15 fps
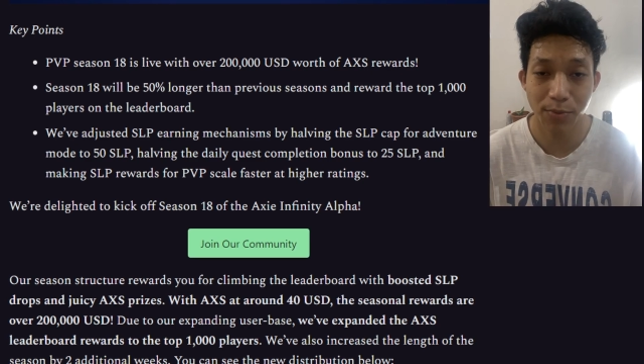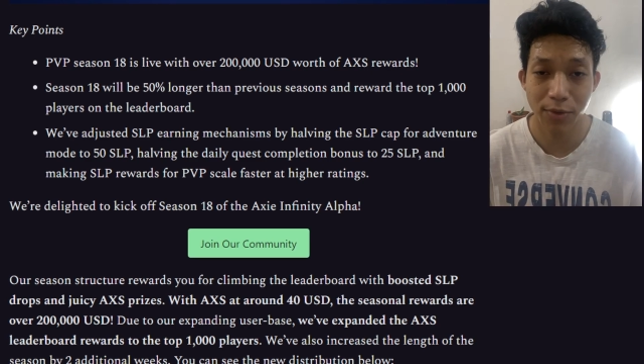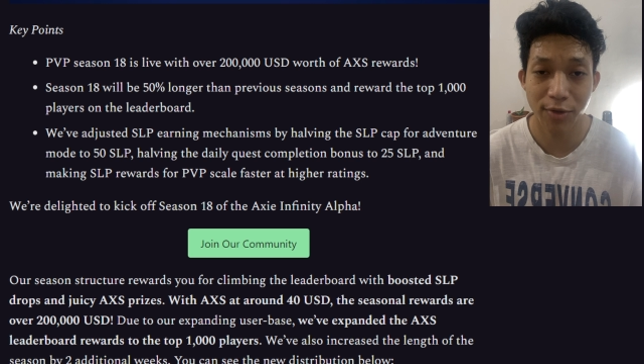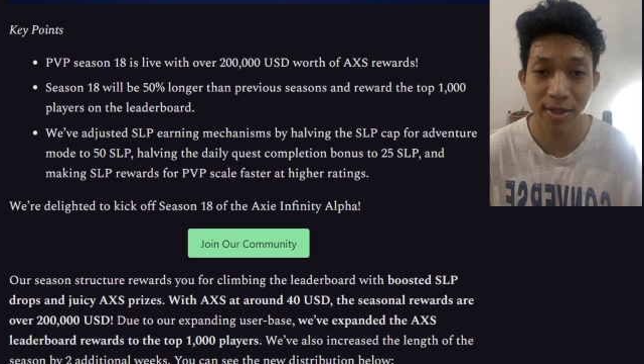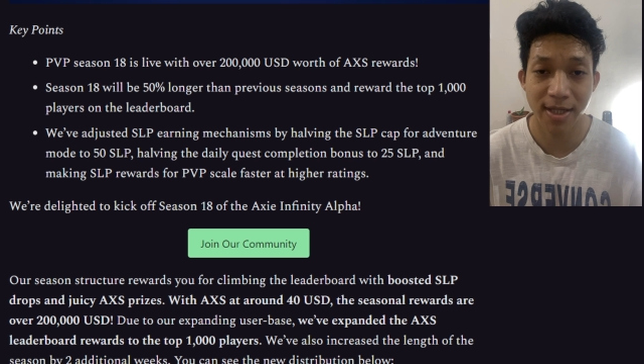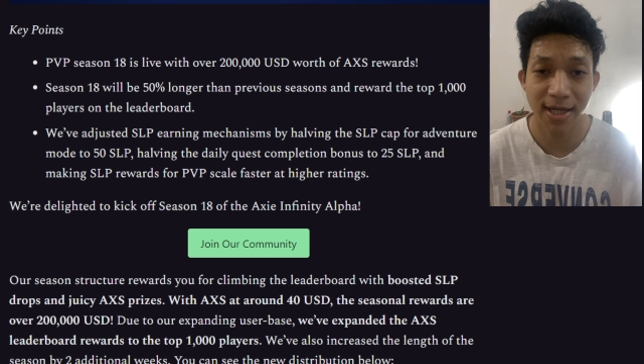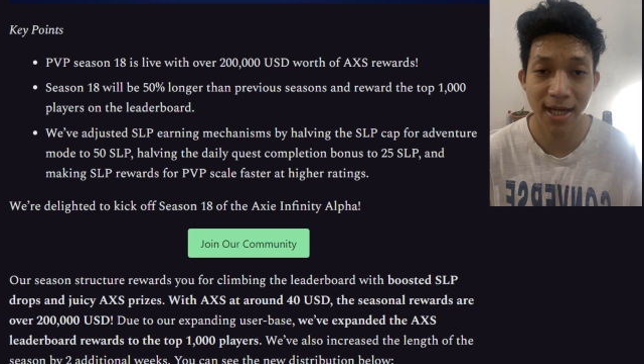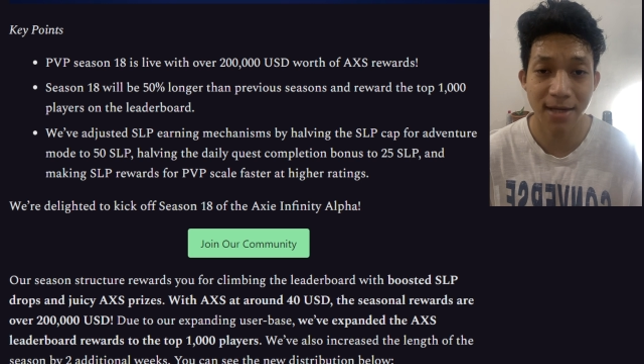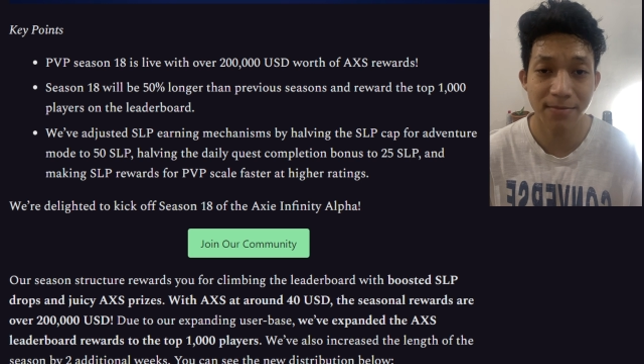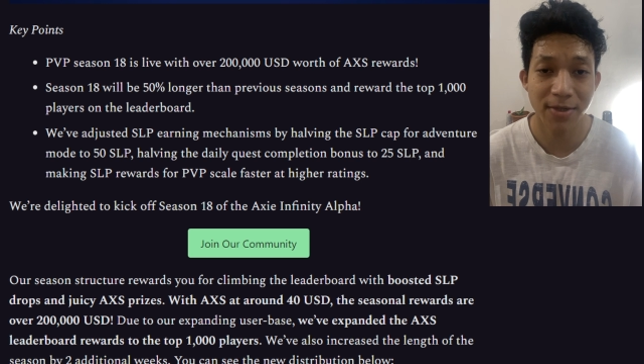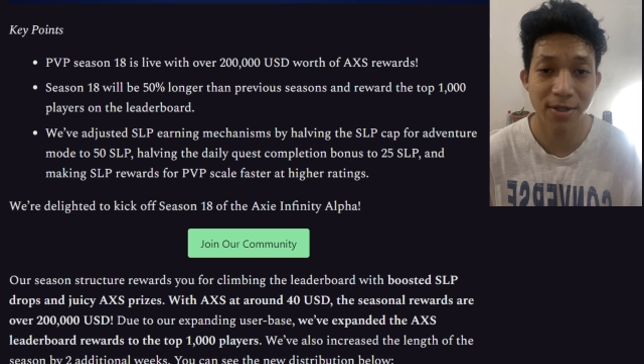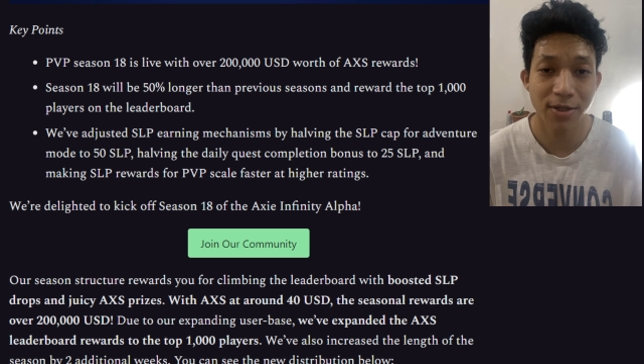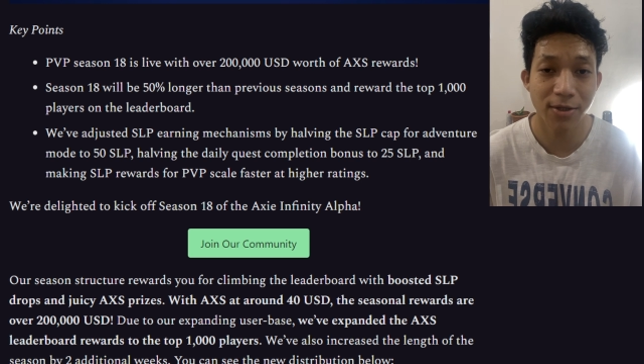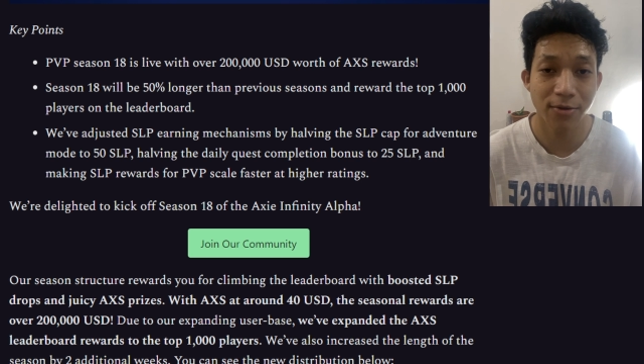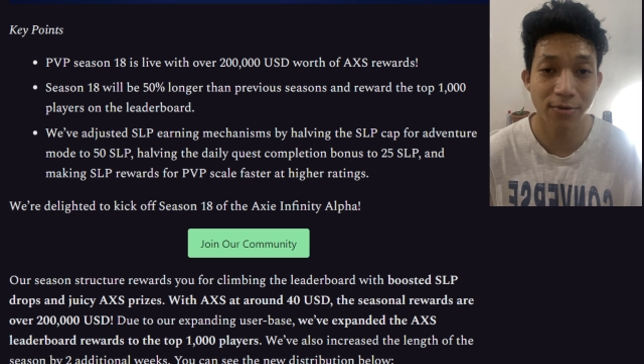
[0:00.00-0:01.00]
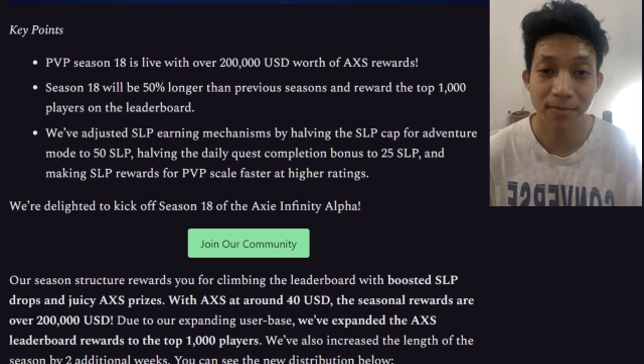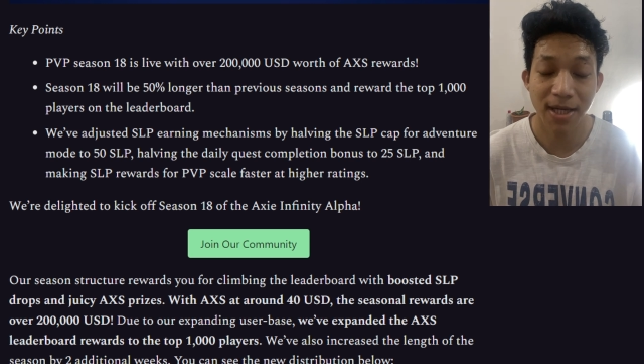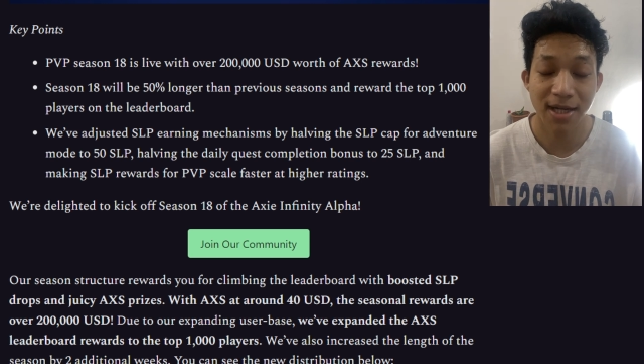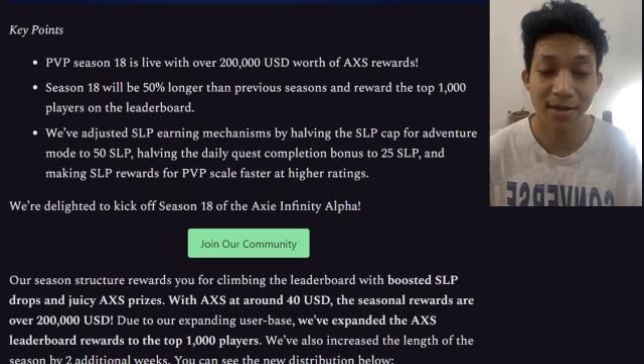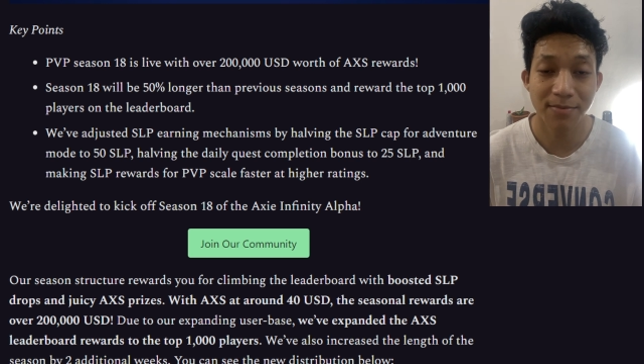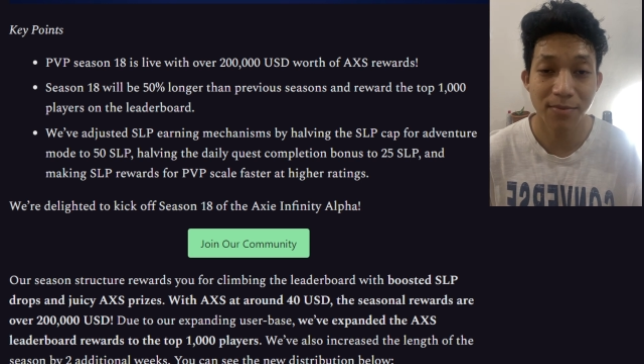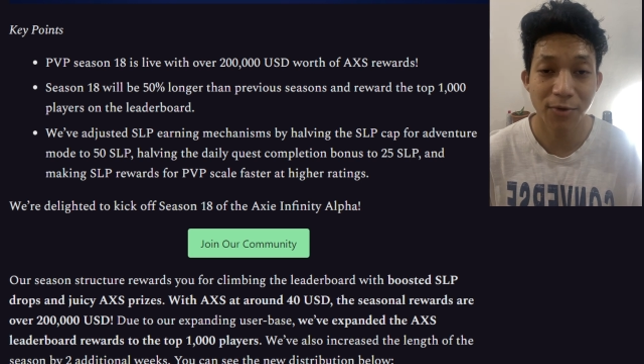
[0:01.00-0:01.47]
to push gamers to
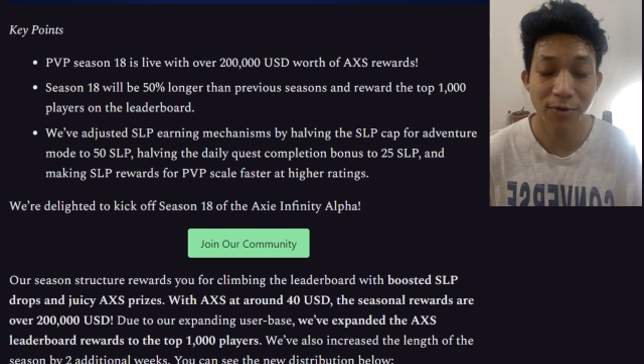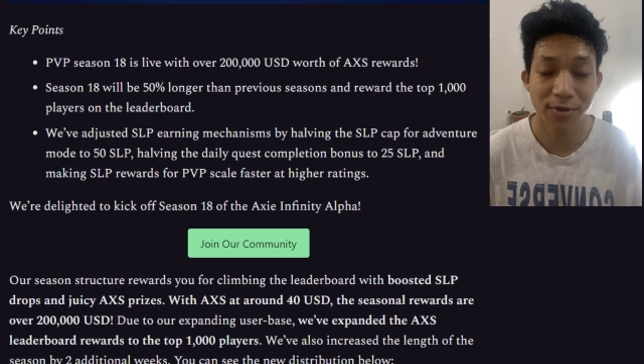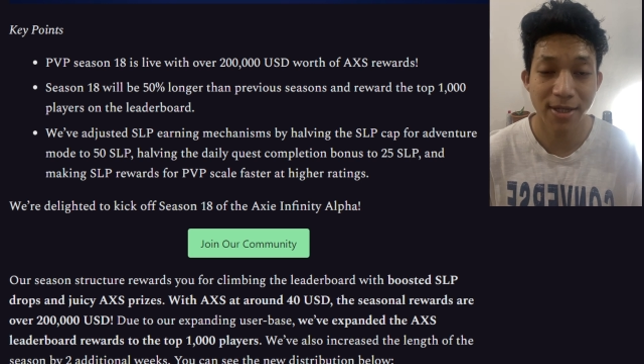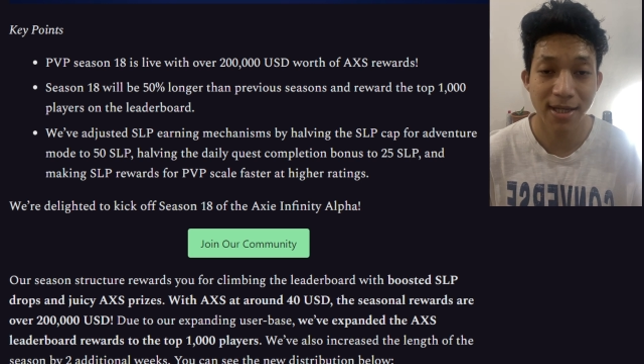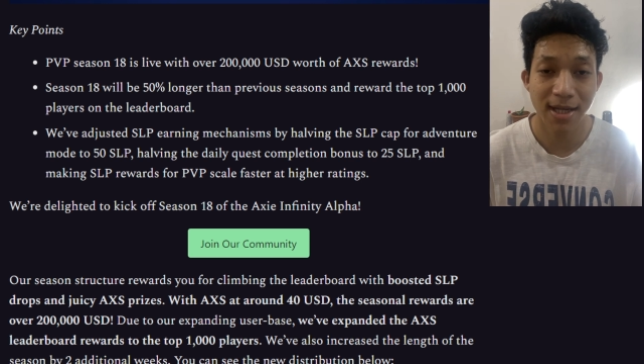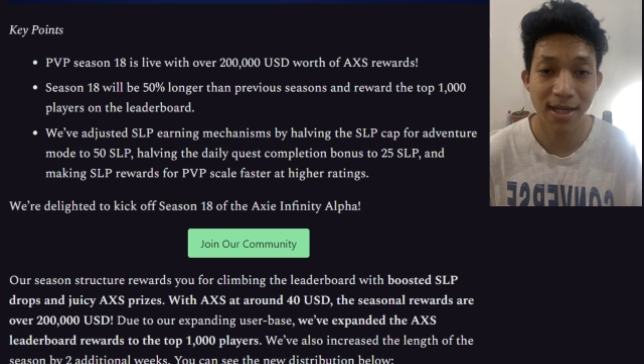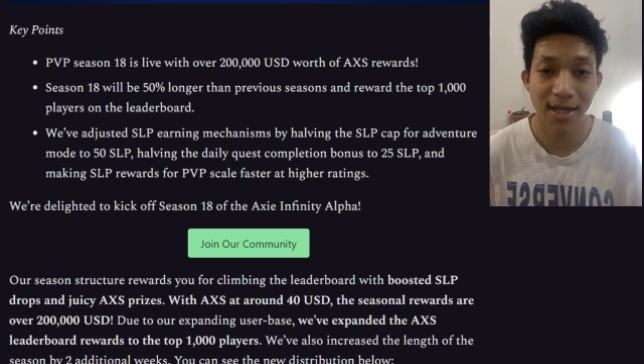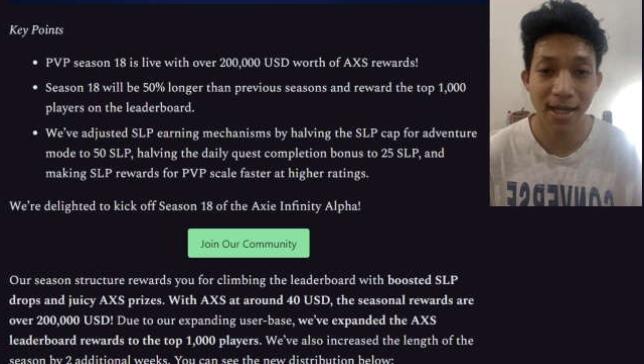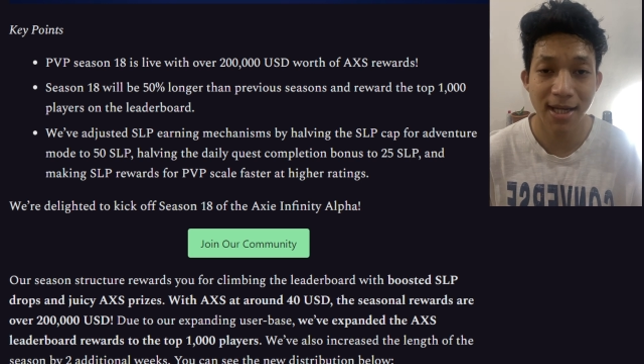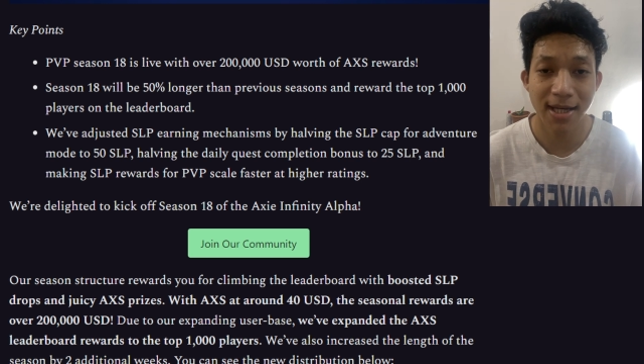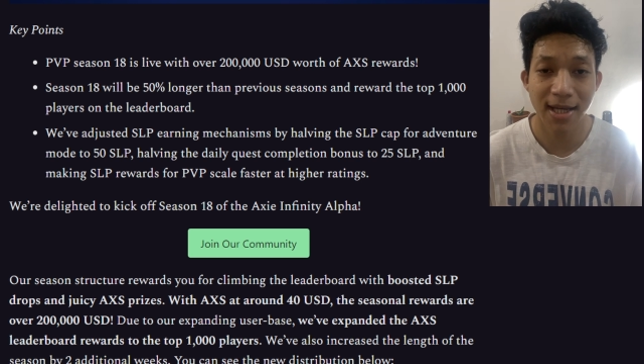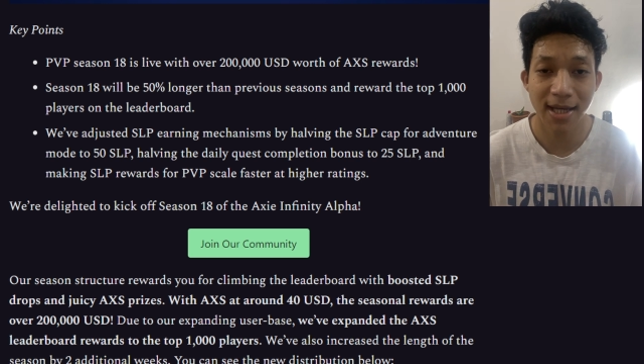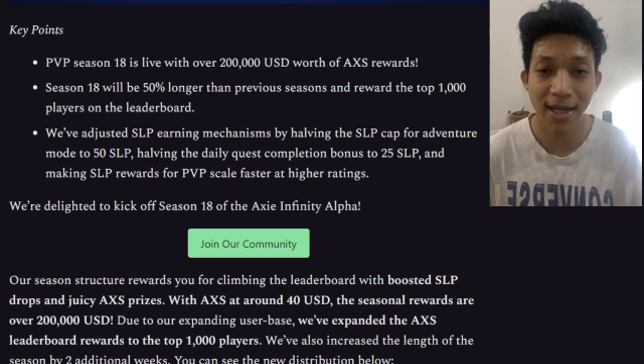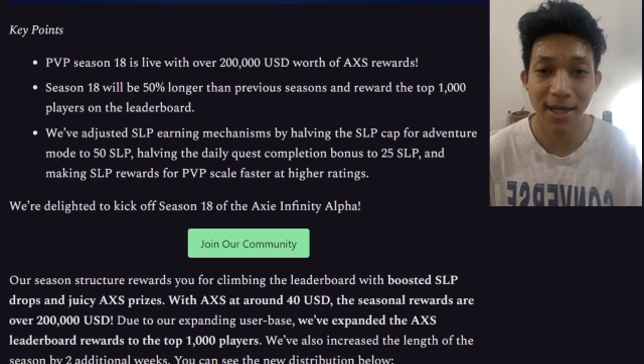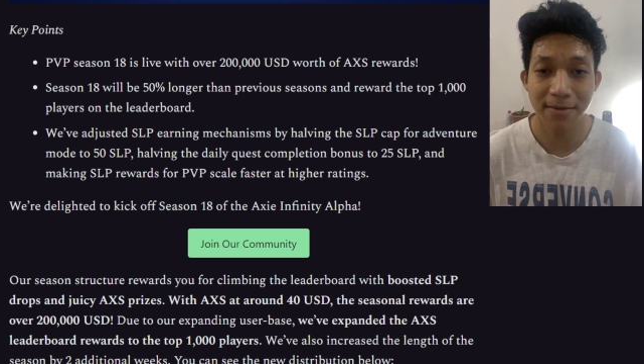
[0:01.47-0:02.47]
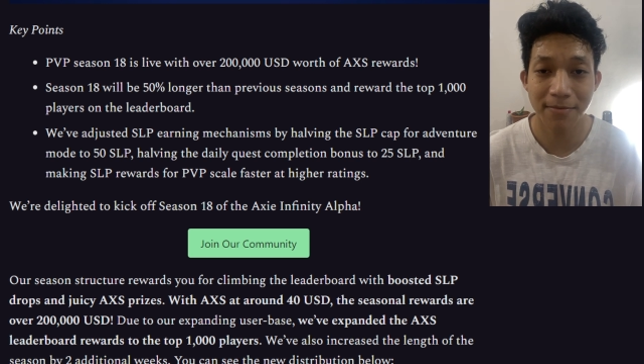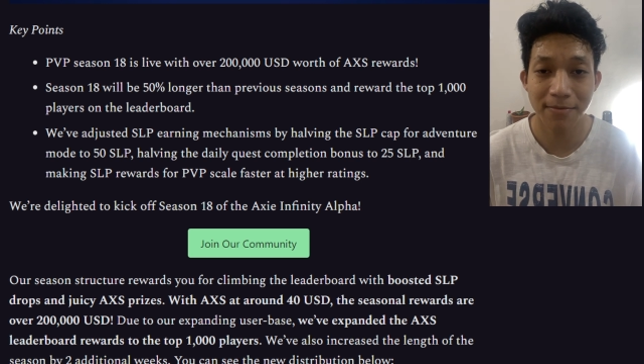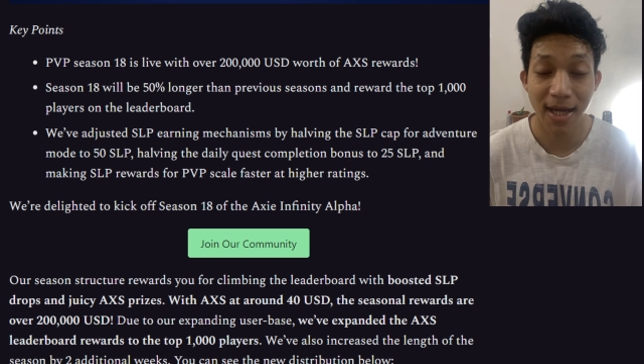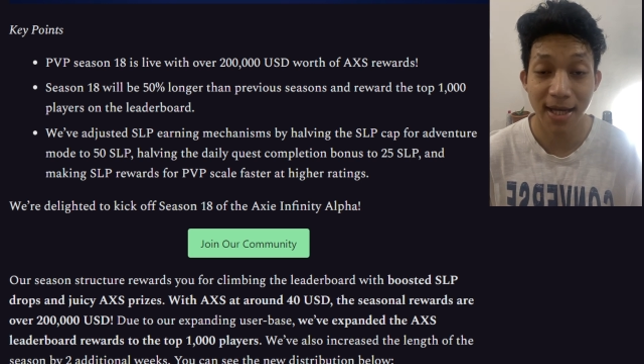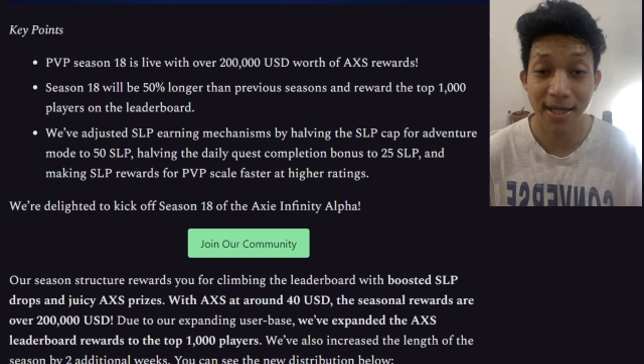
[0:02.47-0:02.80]
become more skilled in the game.